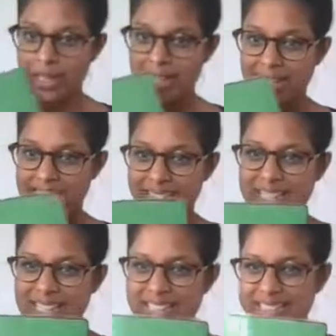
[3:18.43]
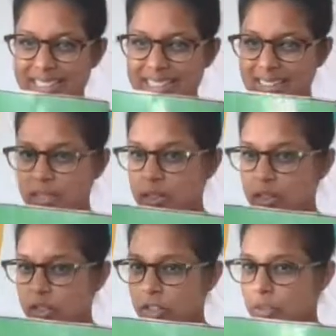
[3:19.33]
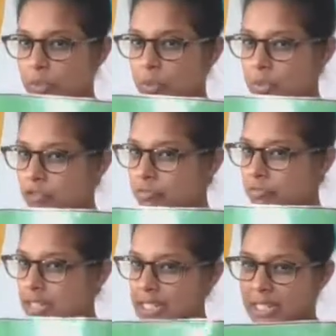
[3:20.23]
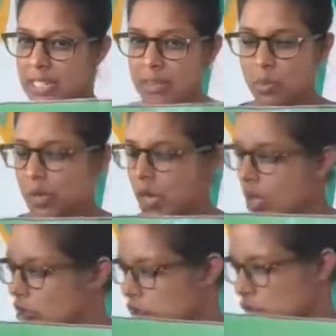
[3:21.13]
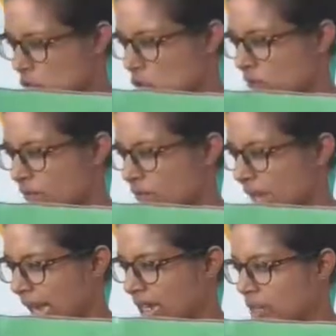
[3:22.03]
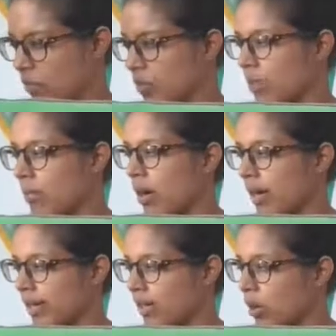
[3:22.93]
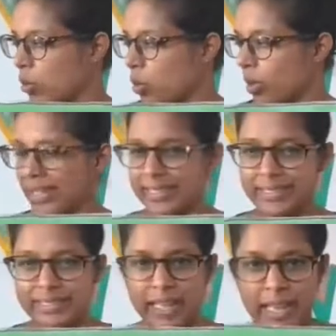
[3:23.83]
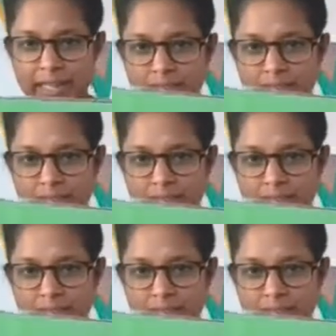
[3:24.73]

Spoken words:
This is our new tricky word. Do you think any of them might know what it says?